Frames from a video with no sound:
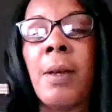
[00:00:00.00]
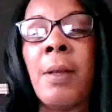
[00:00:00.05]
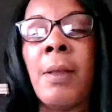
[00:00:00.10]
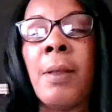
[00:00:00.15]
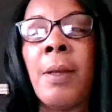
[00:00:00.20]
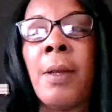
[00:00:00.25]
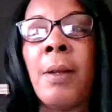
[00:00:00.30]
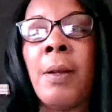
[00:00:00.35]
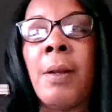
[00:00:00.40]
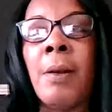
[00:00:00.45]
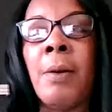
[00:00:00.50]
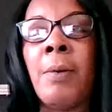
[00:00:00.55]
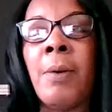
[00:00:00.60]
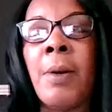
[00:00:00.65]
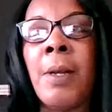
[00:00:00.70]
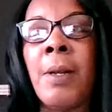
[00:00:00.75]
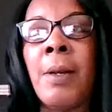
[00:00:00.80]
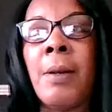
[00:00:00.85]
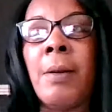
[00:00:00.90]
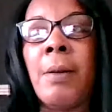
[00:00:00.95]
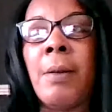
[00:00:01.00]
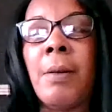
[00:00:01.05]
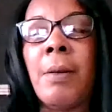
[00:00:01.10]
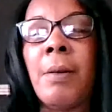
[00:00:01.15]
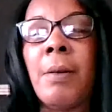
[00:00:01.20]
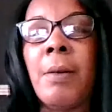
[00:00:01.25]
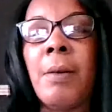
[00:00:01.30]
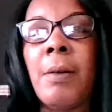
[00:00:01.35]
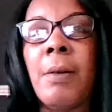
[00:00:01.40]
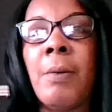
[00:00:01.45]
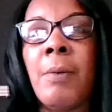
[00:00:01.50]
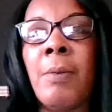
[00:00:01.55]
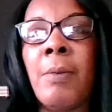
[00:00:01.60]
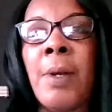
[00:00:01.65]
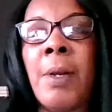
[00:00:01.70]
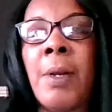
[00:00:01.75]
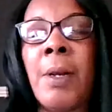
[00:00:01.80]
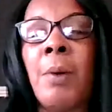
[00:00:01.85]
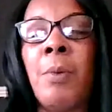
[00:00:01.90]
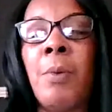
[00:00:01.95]
And then
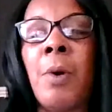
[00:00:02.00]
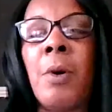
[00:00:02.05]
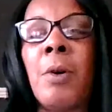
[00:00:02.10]
when I